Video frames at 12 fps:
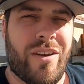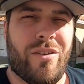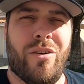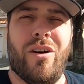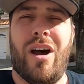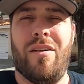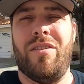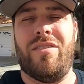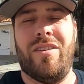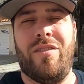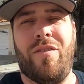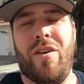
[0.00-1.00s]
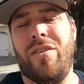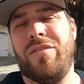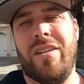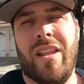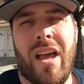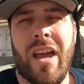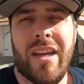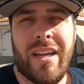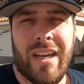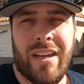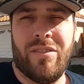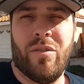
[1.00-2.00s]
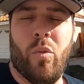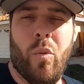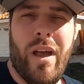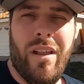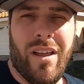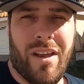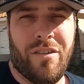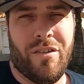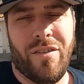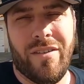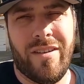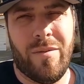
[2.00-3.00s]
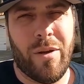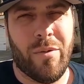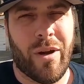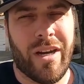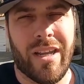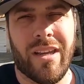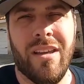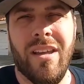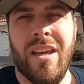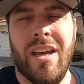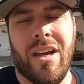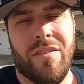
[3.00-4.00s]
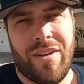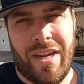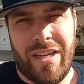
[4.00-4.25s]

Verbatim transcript: vehicle obviously falls in line, and it's well under the D B rating of